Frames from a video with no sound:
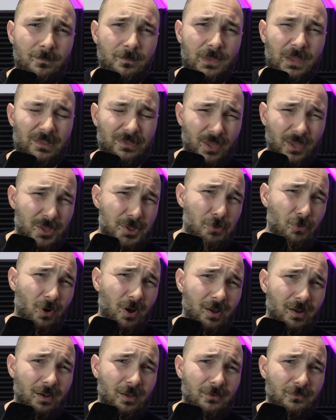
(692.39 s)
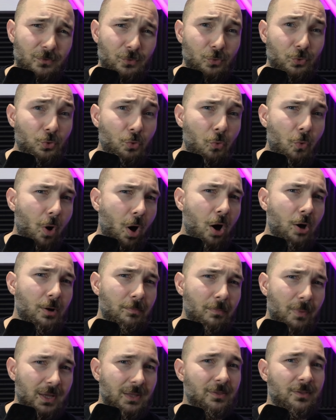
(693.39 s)
And that's why I love you. You are
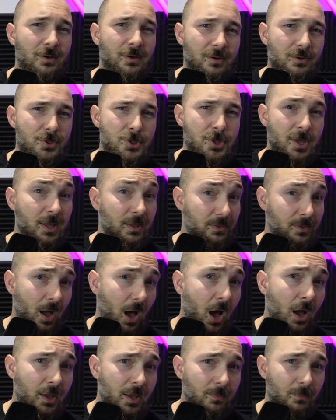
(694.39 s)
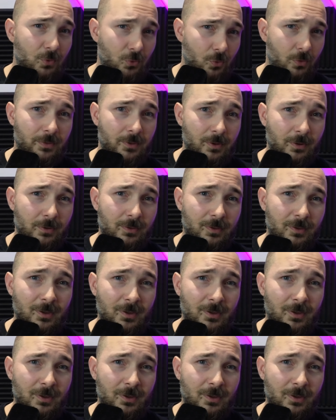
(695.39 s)
my nerds and I am your nerd.